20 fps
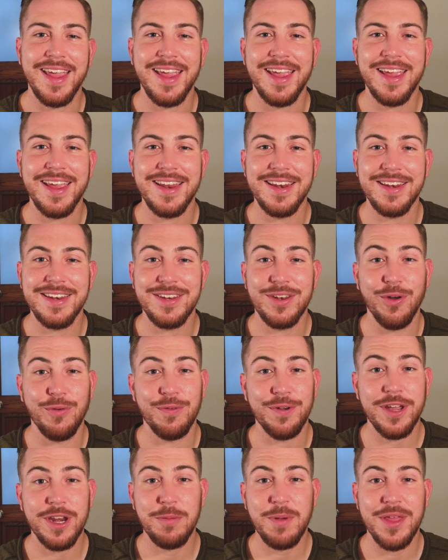And
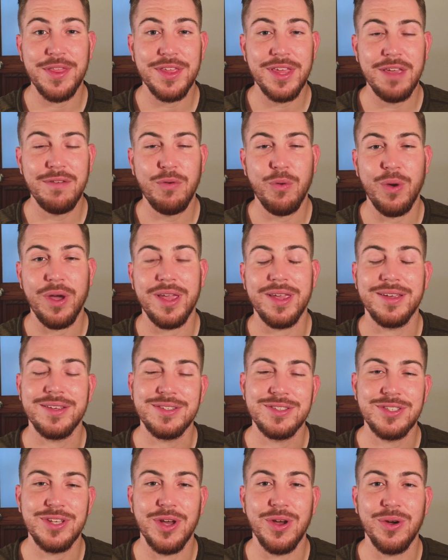don't forget about the
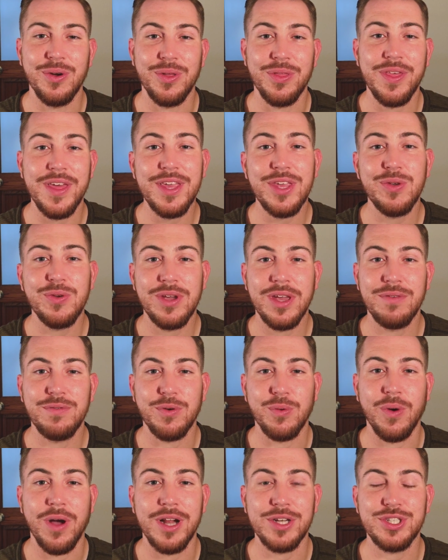giveaway. So thank you
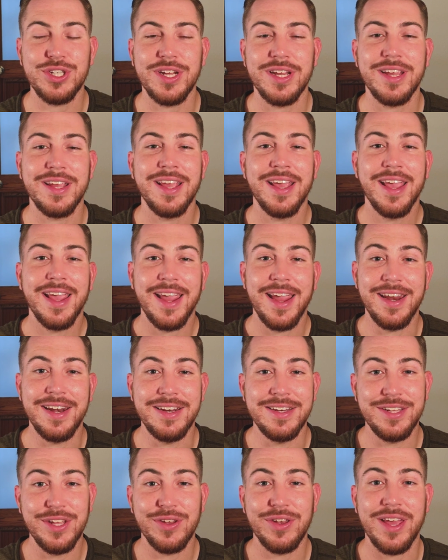again for watching,
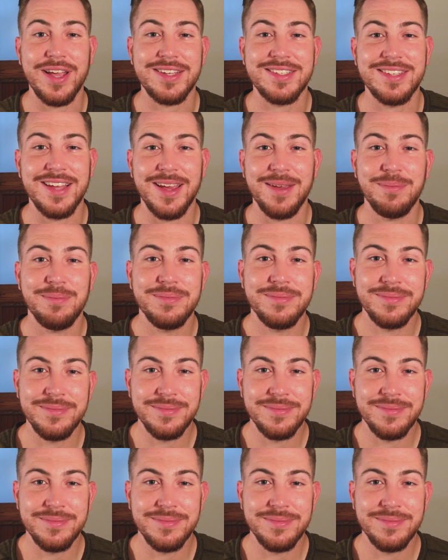and until next time.